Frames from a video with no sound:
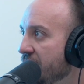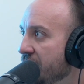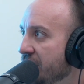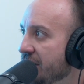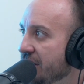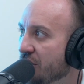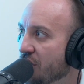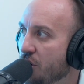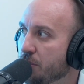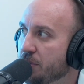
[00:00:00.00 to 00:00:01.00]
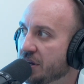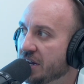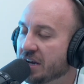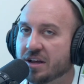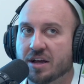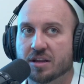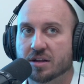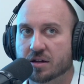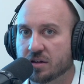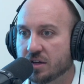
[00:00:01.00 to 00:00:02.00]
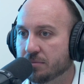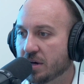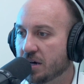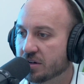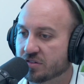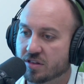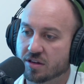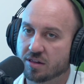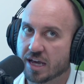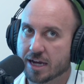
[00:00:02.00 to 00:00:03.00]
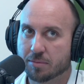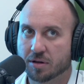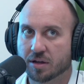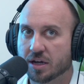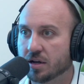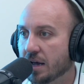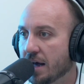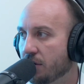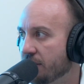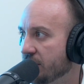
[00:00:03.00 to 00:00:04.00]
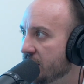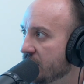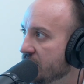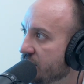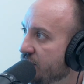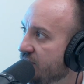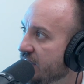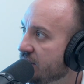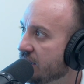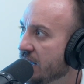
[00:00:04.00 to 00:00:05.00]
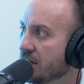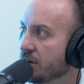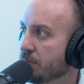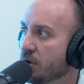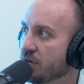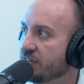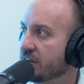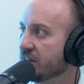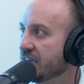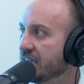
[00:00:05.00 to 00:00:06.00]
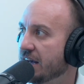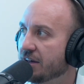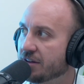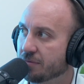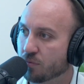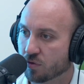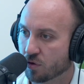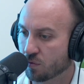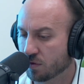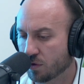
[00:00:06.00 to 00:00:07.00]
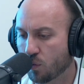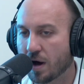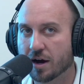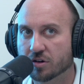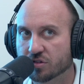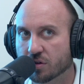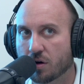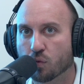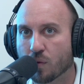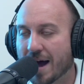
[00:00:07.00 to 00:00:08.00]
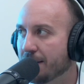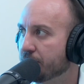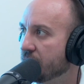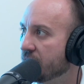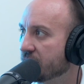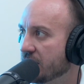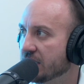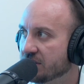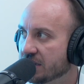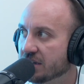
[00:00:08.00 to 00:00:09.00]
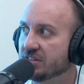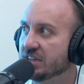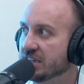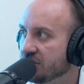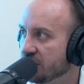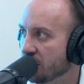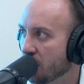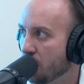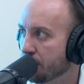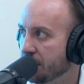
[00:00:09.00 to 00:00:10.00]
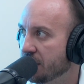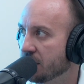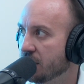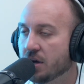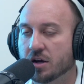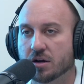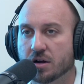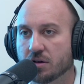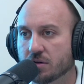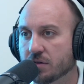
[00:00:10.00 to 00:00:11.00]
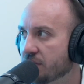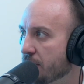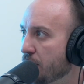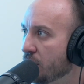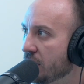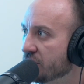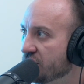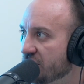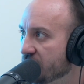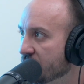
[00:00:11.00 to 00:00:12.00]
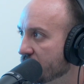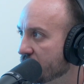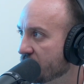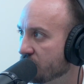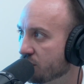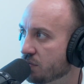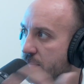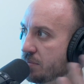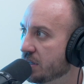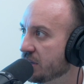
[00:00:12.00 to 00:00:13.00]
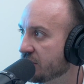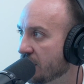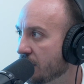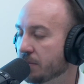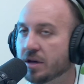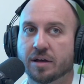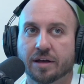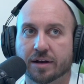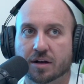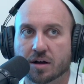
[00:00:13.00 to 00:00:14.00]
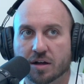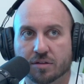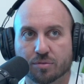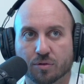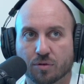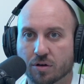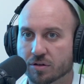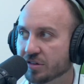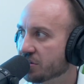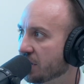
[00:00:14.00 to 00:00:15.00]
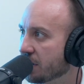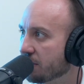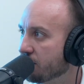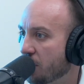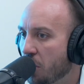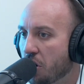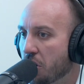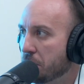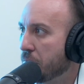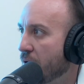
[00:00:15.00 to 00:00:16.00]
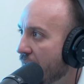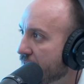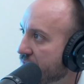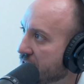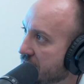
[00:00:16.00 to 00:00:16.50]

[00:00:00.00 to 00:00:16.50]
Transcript: that you're opening, the clean box, the labeling, how everything is fit together perfectly, how the wires are all wrapped in this nice thing that's easy to open. You don't have to pull out scissors and rip things up and cut through all these like hard plastic,